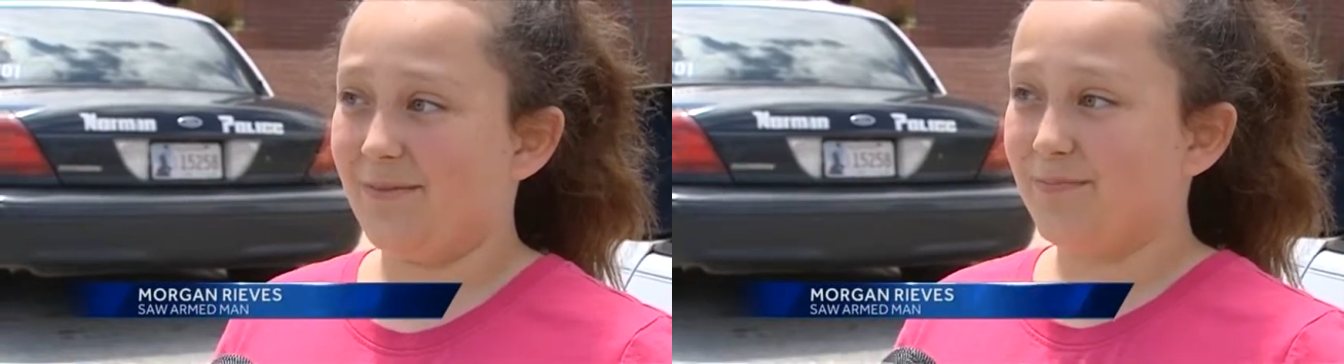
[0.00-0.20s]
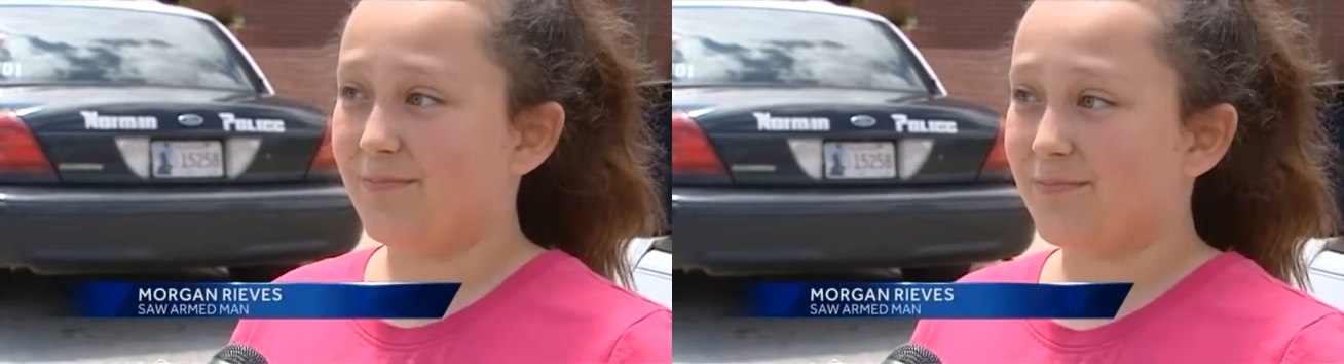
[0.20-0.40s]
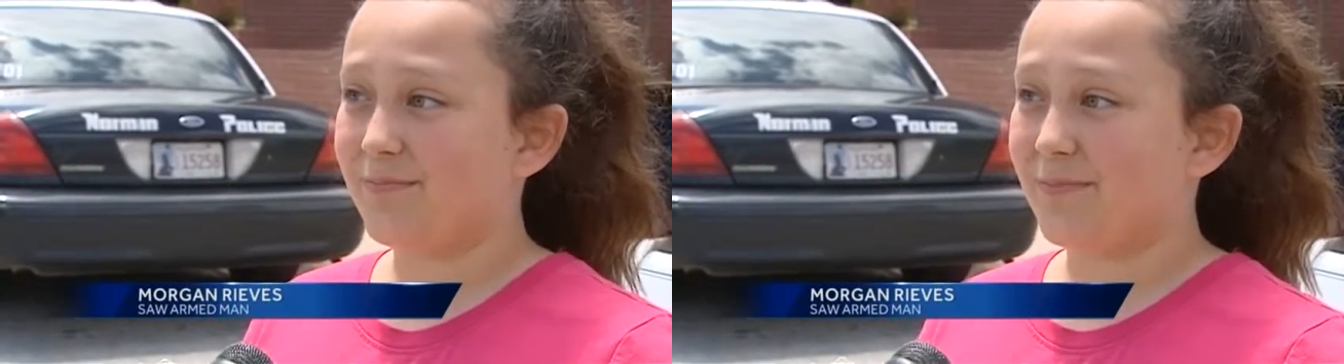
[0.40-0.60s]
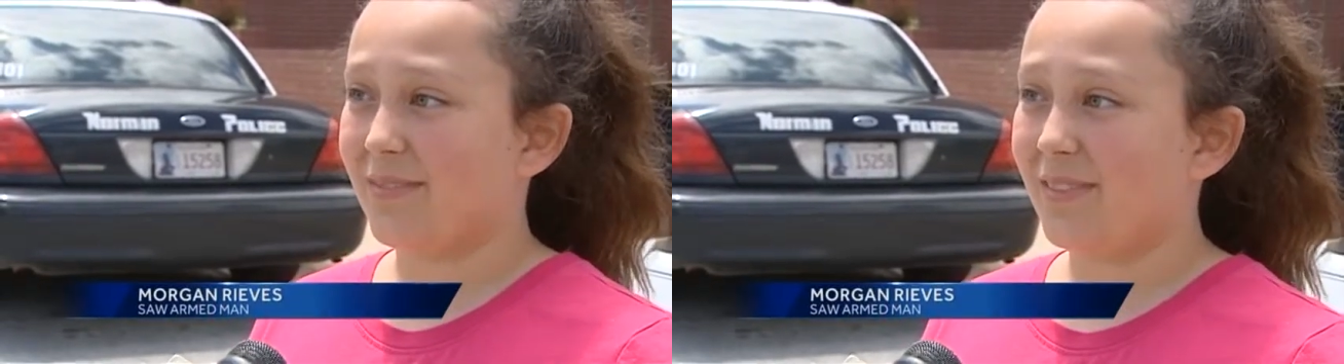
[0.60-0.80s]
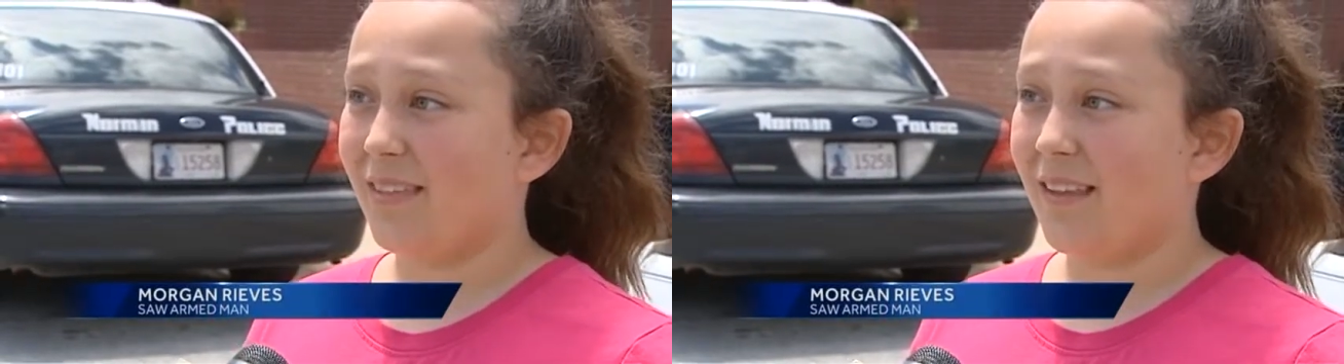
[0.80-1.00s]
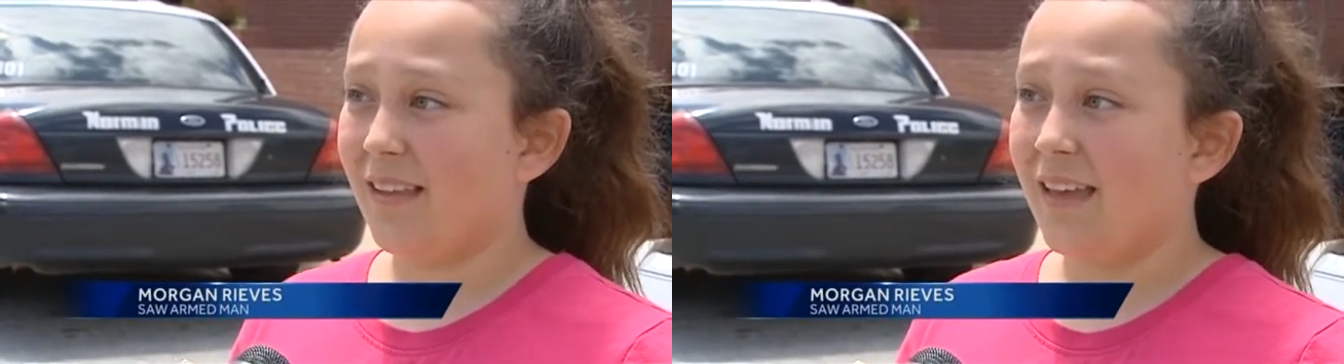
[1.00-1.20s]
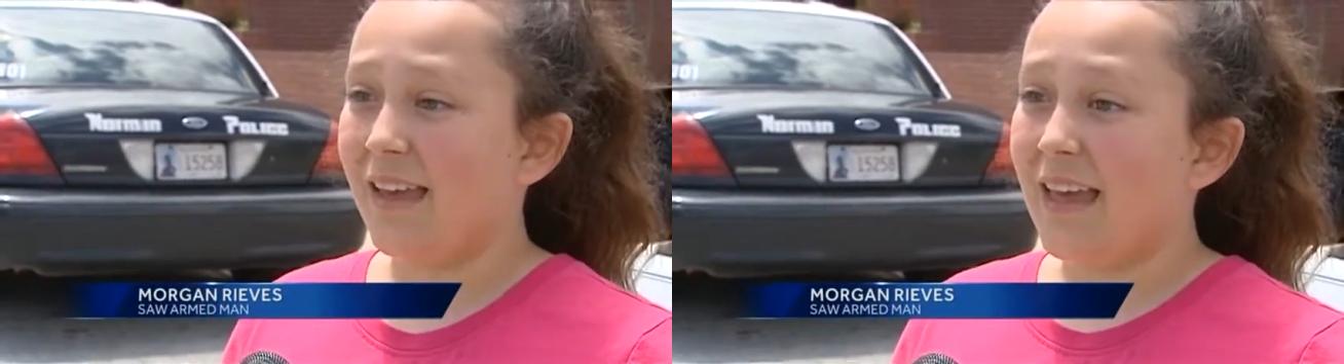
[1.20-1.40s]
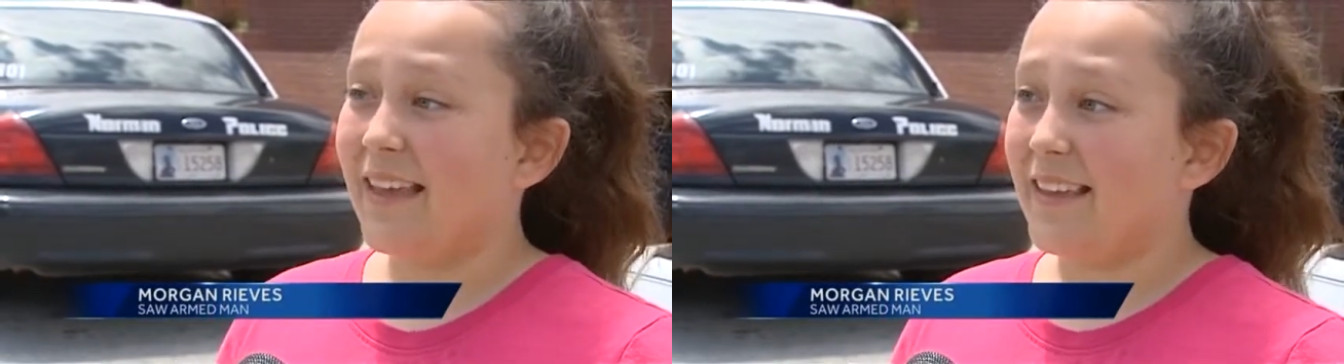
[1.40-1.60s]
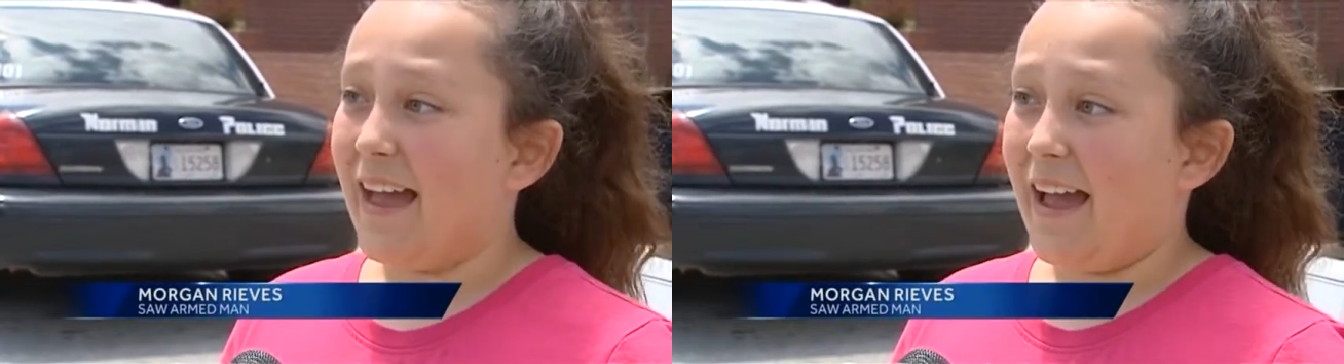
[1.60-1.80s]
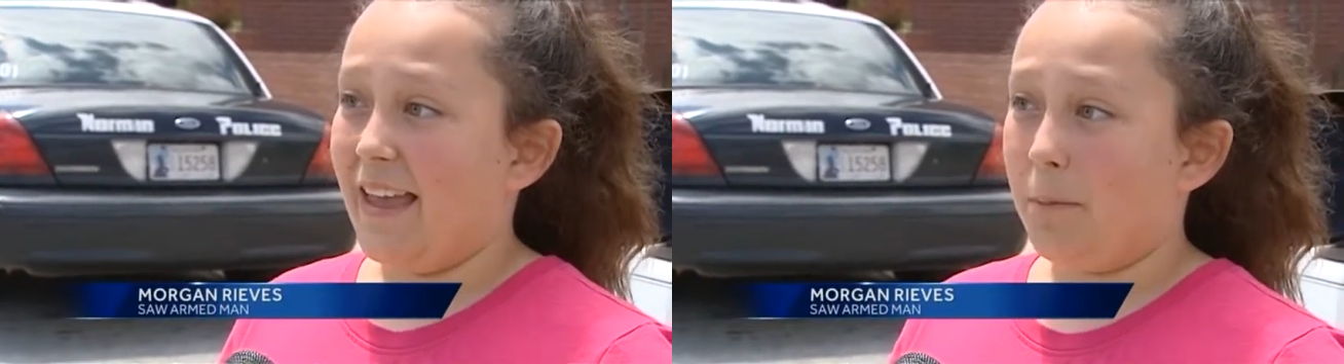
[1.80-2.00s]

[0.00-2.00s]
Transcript: Did you see a gun? Yeah,